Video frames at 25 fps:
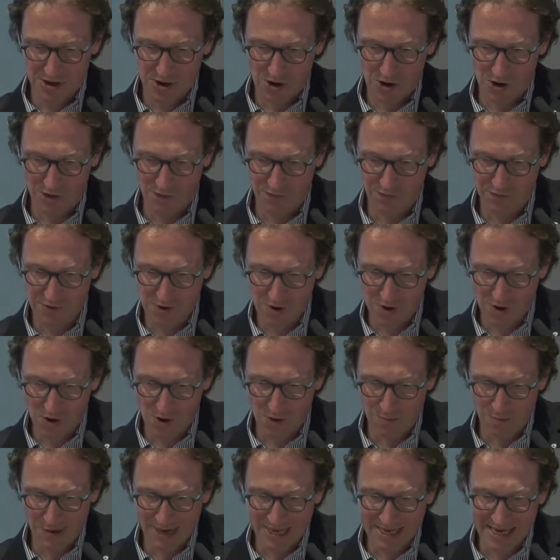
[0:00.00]
of
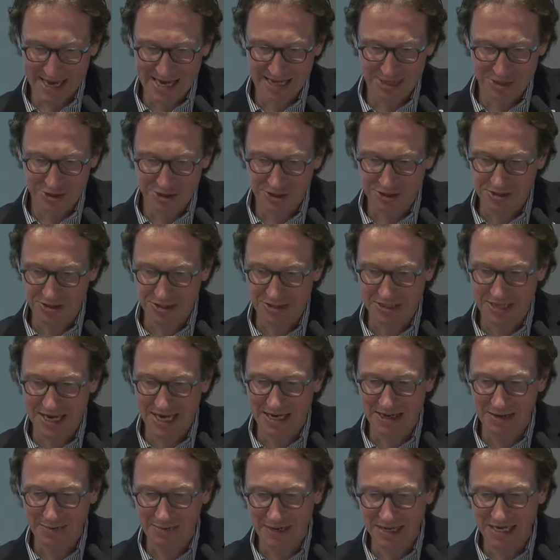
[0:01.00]
obligations
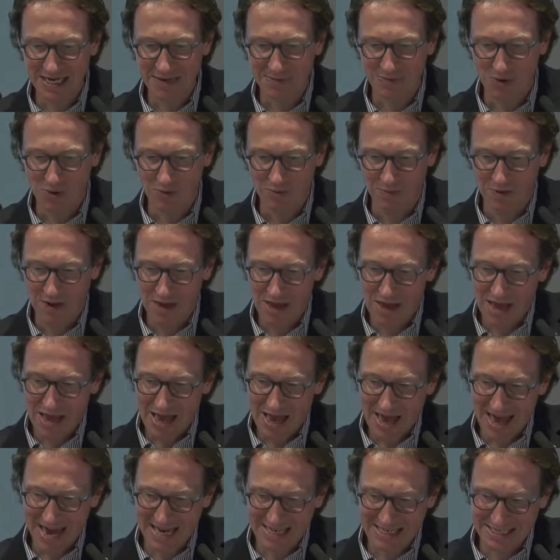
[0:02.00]
and minimum
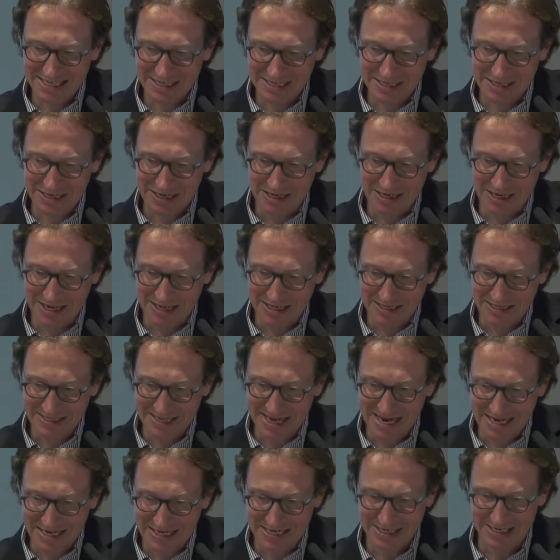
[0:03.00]
ethical and
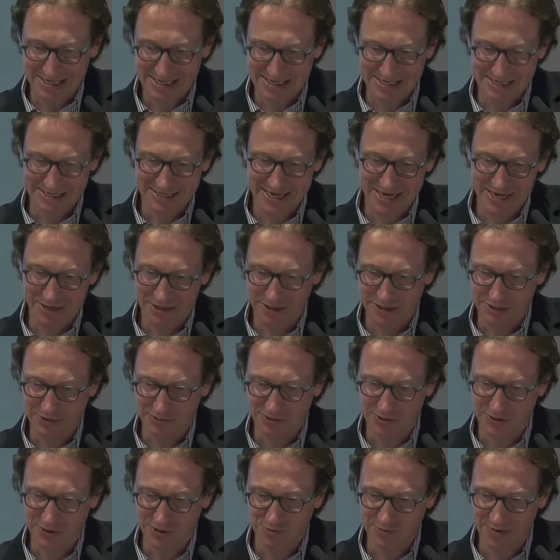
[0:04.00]
technical standards
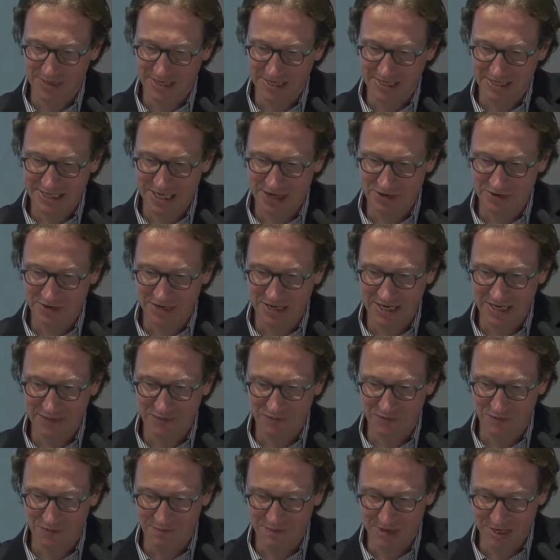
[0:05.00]
for humanitarian
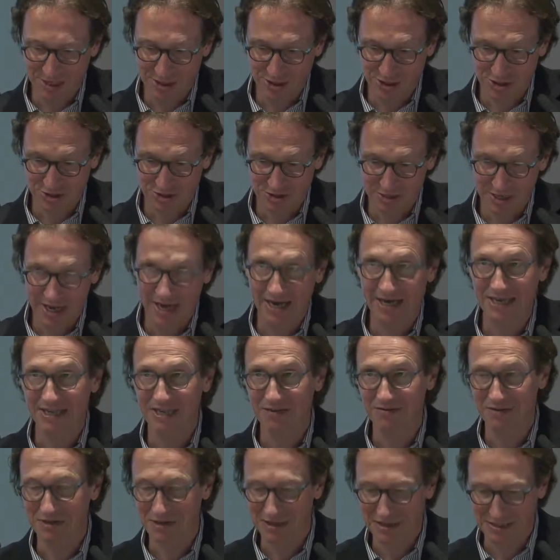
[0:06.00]
information
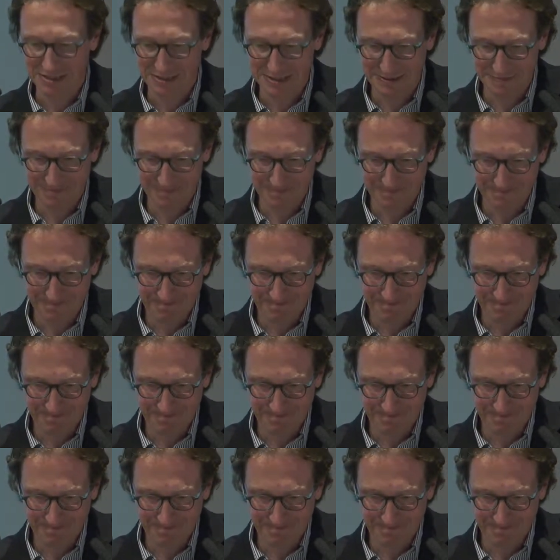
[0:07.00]
activities.